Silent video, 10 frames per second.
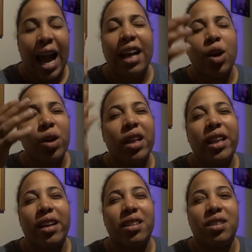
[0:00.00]
I know that
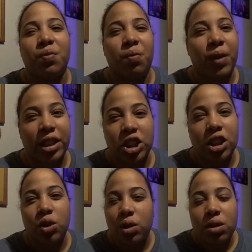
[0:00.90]
there's veggie
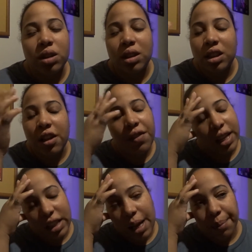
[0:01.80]
noodles and stuff
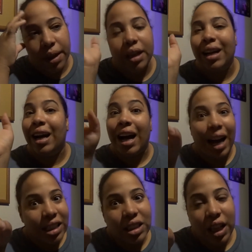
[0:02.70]
like that, but
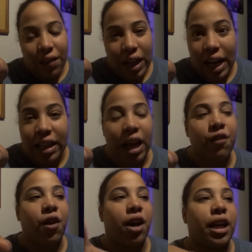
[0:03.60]
I just haven't gotten that
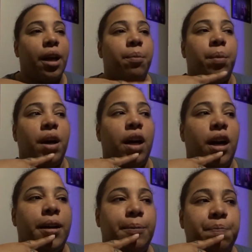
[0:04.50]
far yet. But
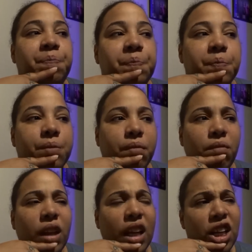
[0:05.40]

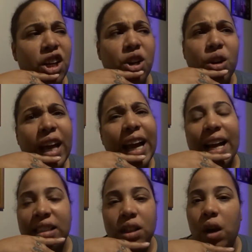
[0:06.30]
you know, like I
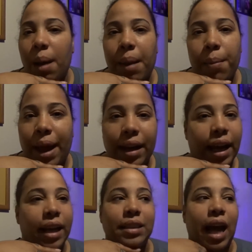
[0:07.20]
still have my bad
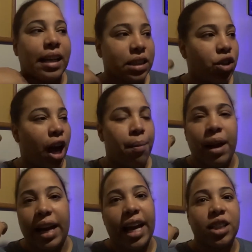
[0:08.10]
days. I still have
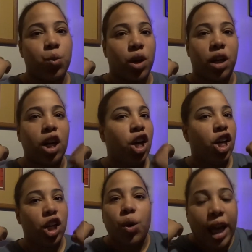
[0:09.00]
my days where
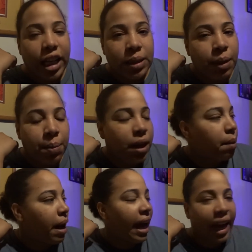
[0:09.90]
you'll catch me putting
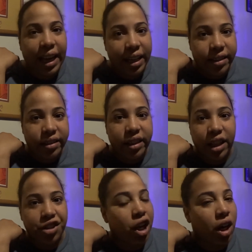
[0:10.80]
my hands
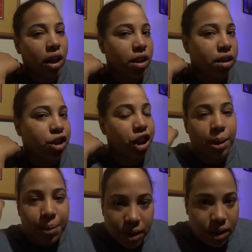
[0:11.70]
in Tara's
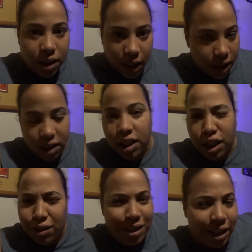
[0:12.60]
chips and, you
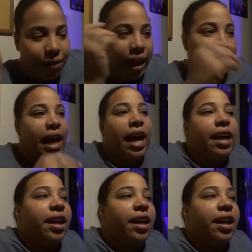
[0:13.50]
know, stuff like that.